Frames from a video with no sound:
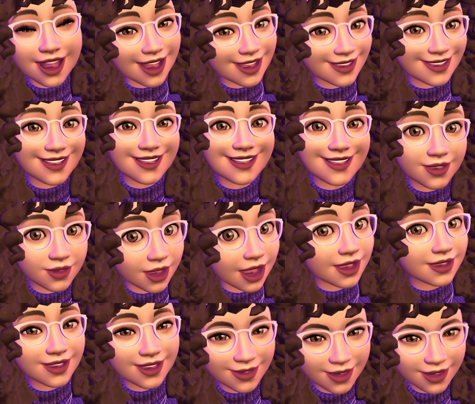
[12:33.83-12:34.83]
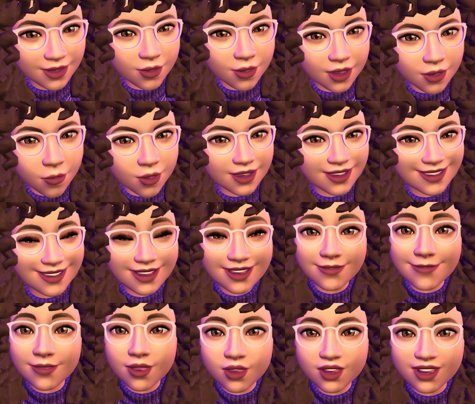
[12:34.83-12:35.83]
I think that's what it was, because
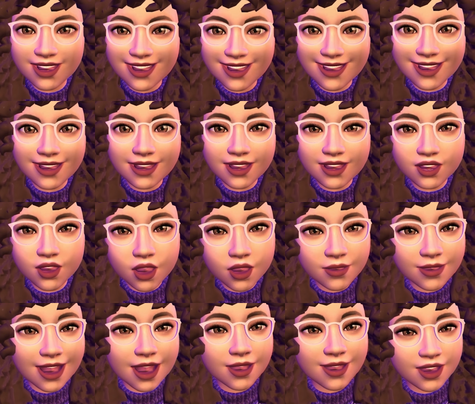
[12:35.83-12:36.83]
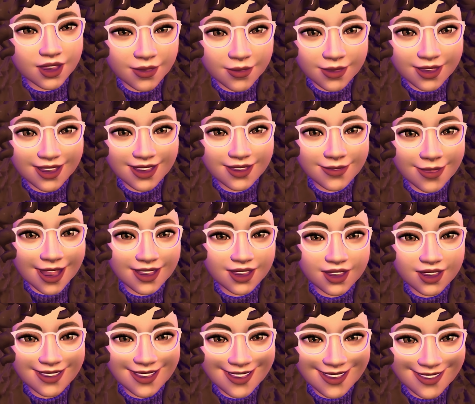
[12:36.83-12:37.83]
the first thing he said is, oh, now I could play
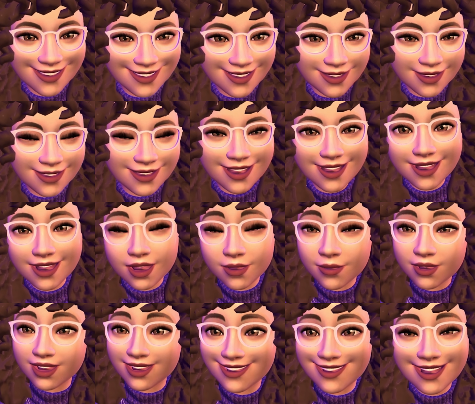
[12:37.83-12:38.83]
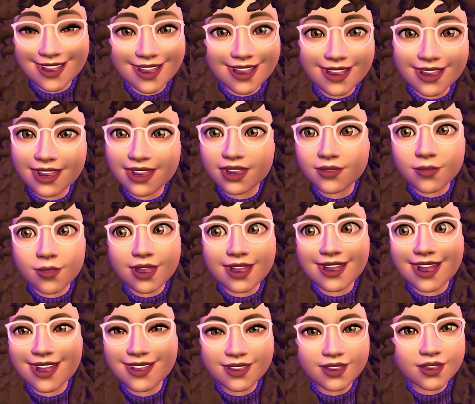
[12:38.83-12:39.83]
Smash in handheld, because his
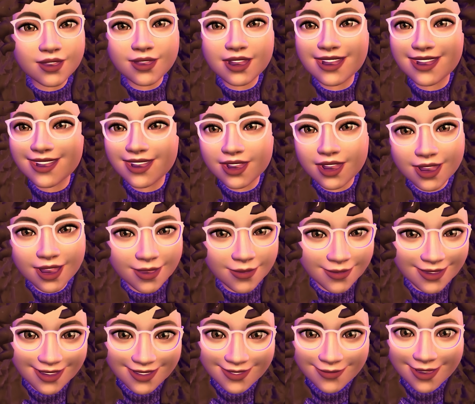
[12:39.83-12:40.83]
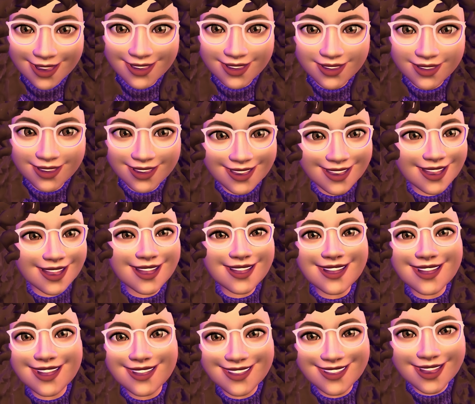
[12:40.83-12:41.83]
big hands do, he cannot play Smash
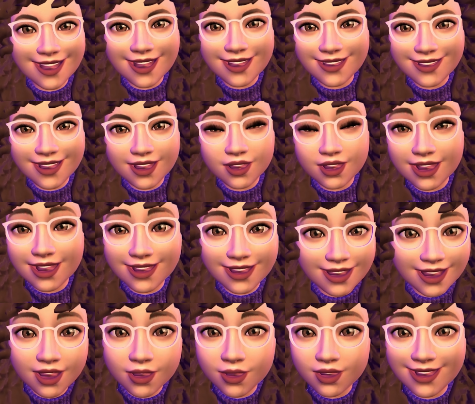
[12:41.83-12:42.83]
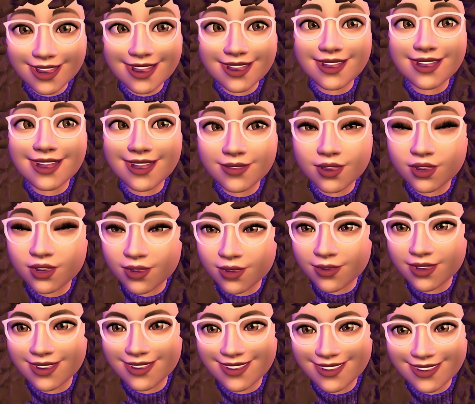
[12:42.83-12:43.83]
in handheld. He literally never
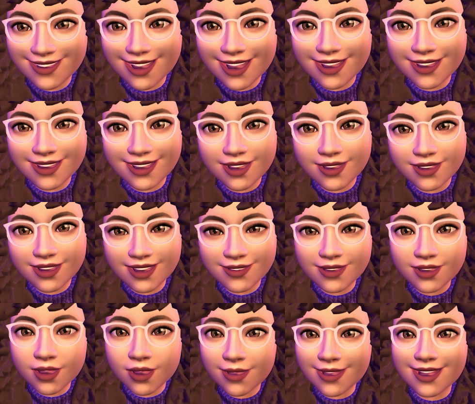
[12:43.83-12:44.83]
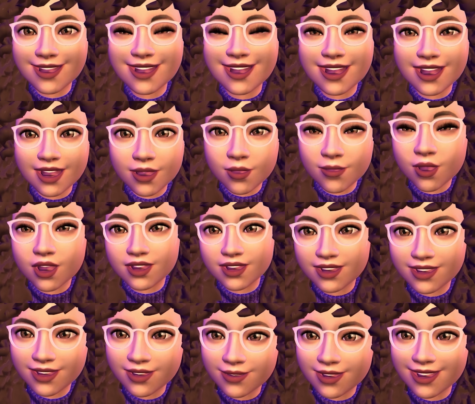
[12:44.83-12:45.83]
uses his handheld, even though he
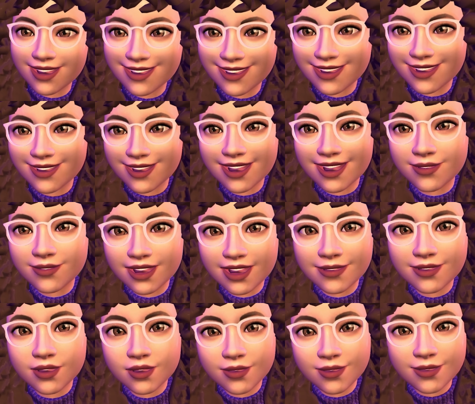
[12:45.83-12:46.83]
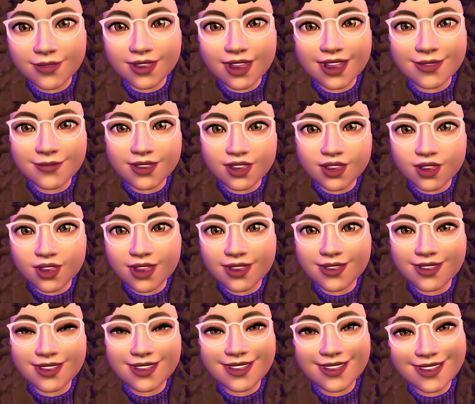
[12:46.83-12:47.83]
wants to sit in the living room sometimes and
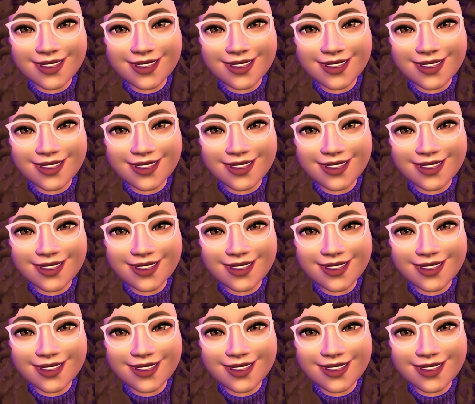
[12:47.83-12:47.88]
chill.